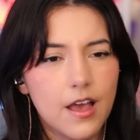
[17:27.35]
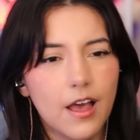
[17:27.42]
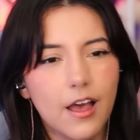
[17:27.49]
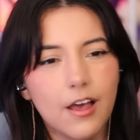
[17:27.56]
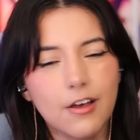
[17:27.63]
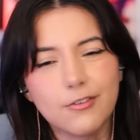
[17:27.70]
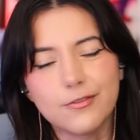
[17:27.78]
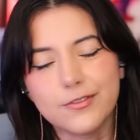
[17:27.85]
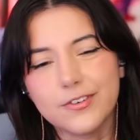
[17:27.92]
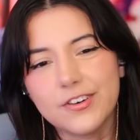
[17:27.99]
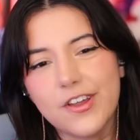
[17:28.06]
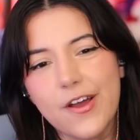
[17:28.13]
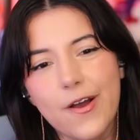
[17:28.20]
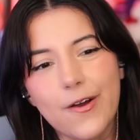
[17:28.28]
Oh
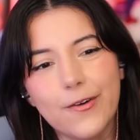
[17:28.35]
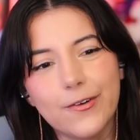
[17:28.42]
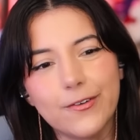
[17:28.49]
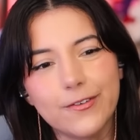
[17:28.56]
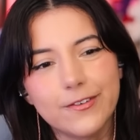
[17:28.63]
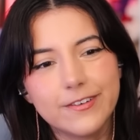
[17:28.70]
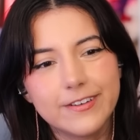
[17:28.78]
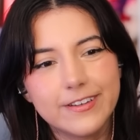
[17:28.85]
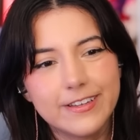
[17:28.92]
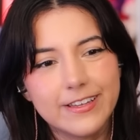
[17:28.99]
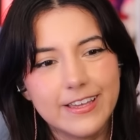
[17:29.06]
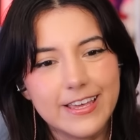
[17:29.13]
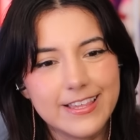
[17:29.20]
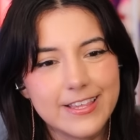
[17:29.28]
no.
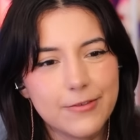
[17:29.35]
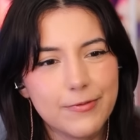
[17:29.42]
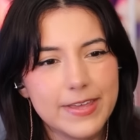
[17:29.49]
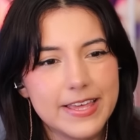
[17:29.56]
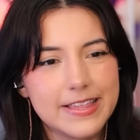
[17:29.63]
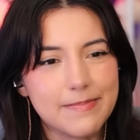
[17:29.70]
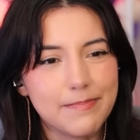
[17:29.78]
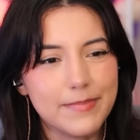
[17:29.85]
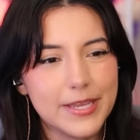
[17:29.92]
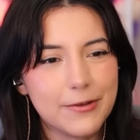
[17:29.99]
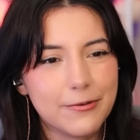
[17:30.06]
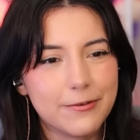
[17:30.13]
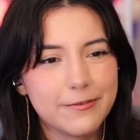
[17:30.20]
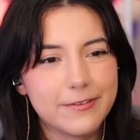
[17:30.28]
He's doing his
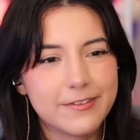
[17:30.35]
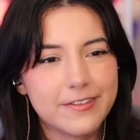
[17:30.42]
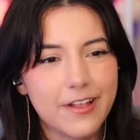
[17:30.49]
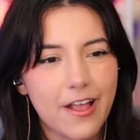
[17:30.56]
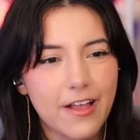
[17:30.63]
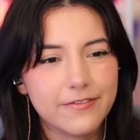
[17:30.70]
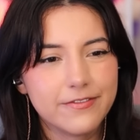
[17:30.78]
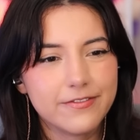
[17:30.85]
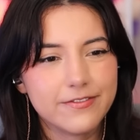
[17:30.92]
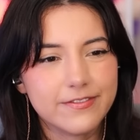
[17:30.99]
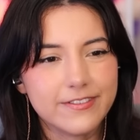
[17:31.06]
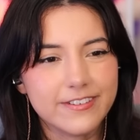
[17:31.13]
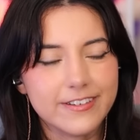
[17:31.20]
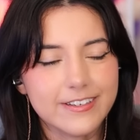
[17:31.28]
mirror stuff.
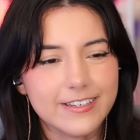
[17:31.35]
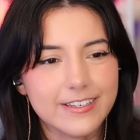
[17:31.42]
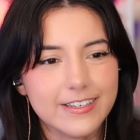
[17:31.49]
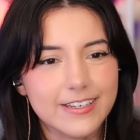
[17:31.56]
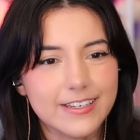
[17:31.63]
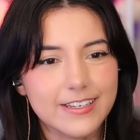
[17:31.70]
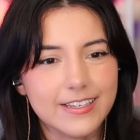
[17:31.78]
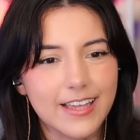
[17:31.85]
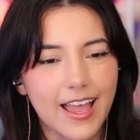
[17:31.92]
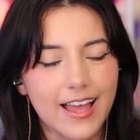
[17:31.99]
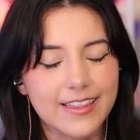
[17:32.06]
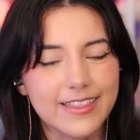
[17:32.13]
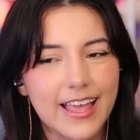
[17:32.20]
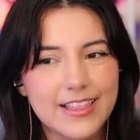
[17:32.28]

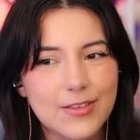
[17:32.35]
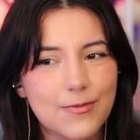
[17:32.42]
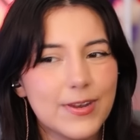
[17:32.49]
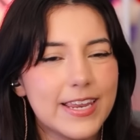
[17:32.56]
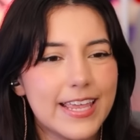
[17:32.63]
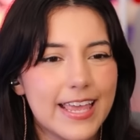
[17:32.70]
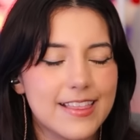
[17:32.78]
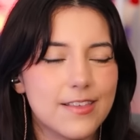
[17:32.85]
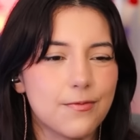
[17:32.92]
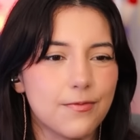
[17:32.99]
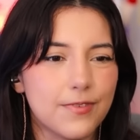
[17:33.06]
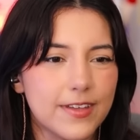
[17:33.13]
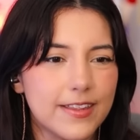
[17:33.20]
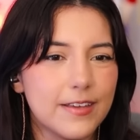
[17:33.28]
Yeah, that's when it gets
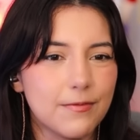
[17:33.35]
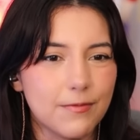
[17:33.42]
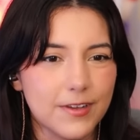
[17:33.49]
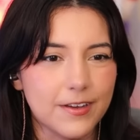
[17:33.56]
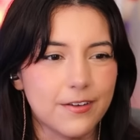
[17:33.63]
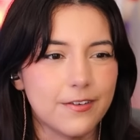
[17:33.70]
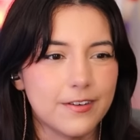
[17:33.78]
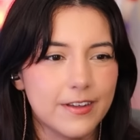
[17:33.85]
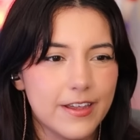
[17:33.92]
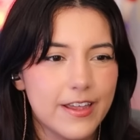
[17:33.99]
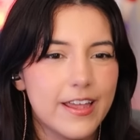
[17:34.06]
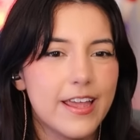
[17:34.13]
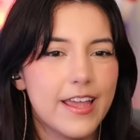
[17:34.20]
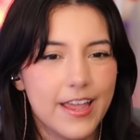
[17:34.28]
really weird.
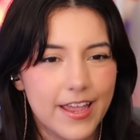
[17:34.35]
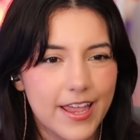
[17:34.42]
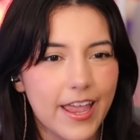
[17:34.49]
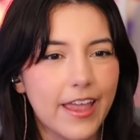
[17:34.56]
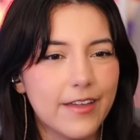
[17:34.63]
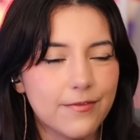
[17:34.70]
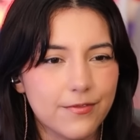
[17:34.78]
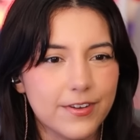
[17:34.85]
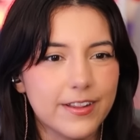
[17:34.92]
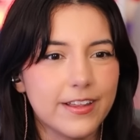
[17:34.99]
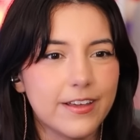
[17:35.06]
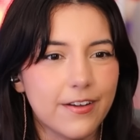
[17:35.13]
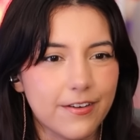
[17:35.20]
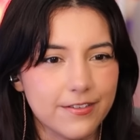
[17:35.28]
And
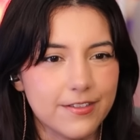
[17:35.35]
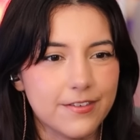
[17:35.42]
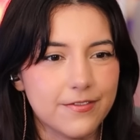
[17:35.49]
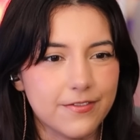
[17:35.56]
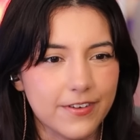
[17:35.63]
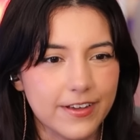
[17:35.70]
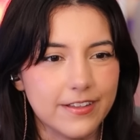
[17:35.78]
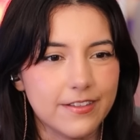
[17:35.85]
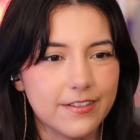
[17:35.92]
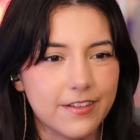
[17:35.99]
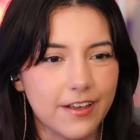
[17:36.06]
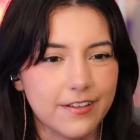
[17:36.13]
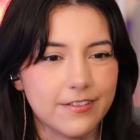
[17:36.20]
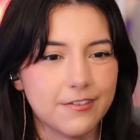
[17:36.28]
really hard to fight
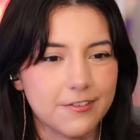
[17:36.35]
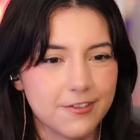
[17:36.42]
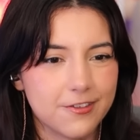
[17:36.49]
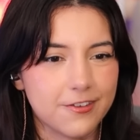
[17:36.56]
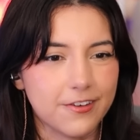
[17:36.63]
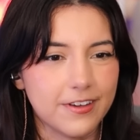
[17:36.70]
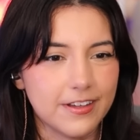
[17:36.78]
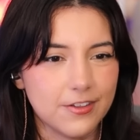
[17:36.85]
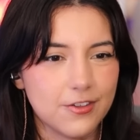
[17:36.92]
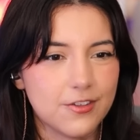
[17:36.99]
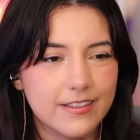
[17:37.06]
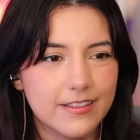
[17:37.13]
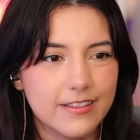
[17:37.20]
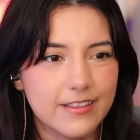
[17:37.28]
Doctor
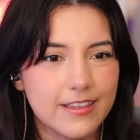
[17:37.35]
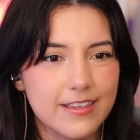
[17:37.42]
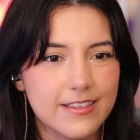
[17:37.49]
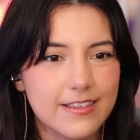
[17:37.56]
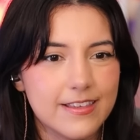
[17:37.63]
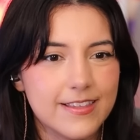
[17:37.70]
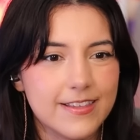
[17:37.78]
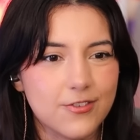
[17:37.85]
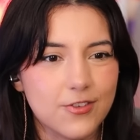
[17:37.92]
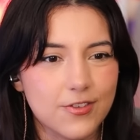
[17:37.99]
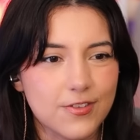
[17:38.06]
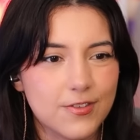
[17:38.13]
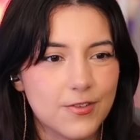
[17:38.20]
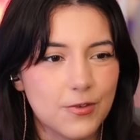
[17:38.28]
Strange. Because this is
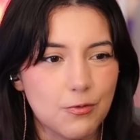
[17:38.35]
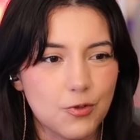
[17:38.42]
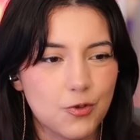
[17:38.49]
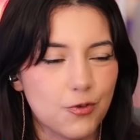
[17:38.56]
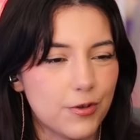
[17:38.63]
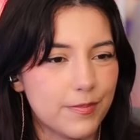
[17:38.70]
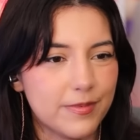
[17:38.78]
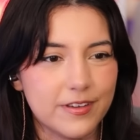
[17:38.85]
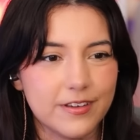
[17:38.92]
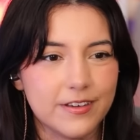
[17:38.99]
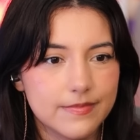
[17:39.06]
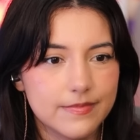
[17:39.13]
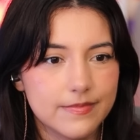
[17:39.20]
just too trippy.